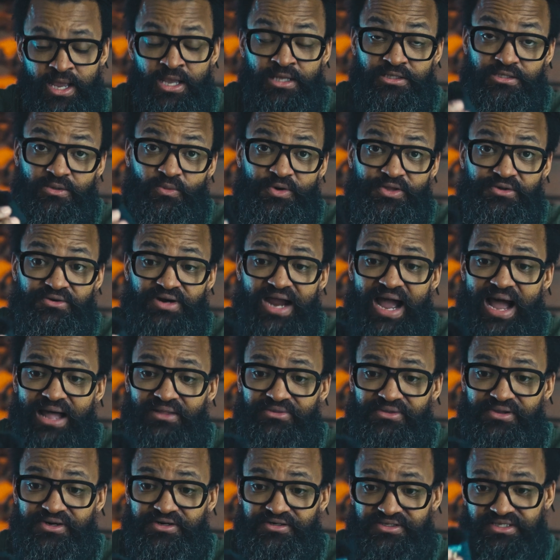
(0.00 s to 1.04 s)
So when you're out
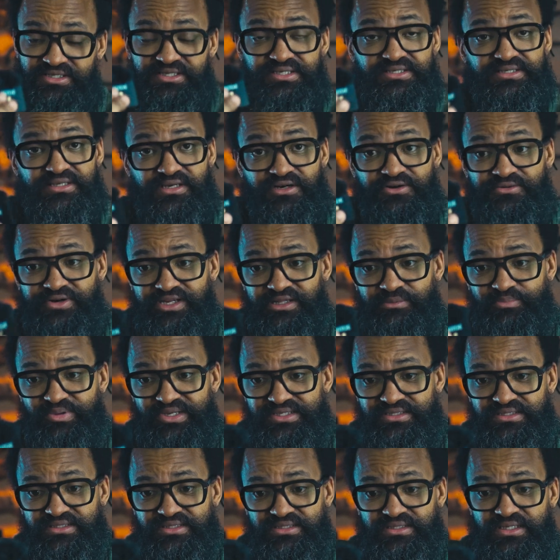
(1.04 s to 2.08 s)
there, this is a great
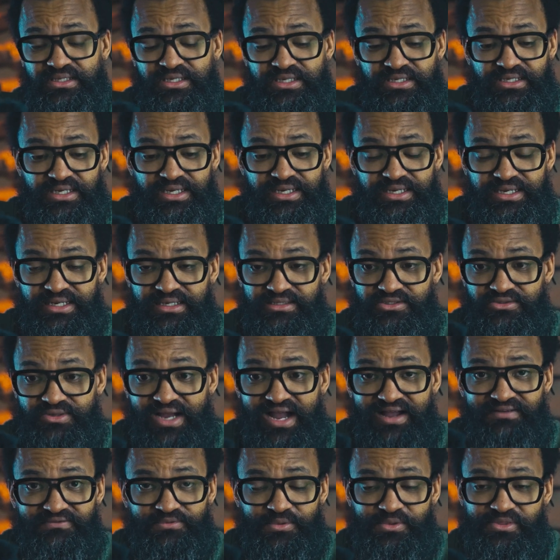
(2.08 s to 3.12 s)
piece to
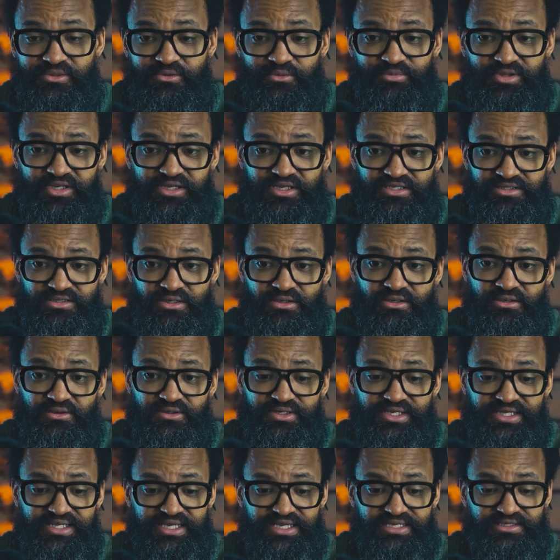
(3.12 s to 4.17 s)
have with you, because not only,
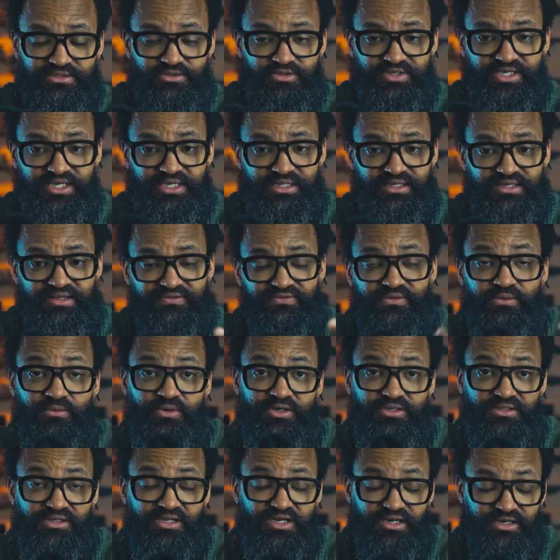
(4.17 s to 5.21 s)
yes, you can, if you want
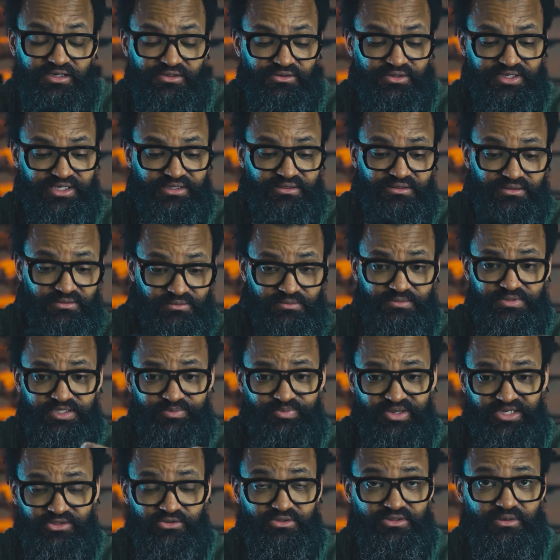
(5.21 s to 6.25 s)
to talk, you can
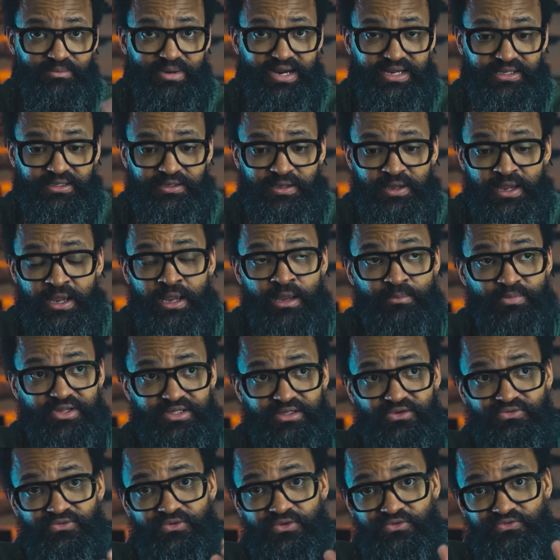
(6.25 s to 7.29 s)
speak to the mic, but
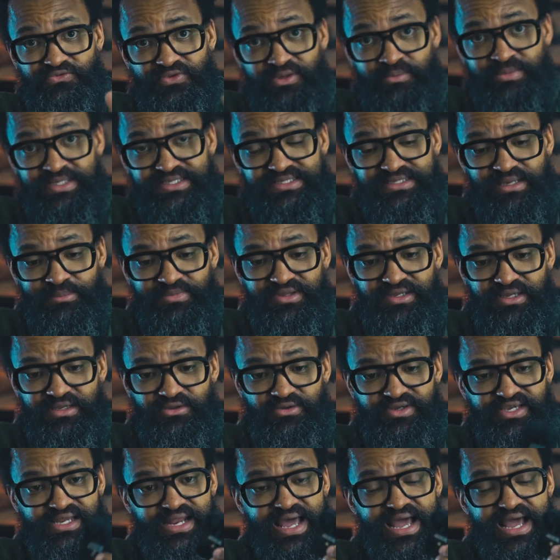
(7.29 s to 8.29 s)
if you're filming something, you can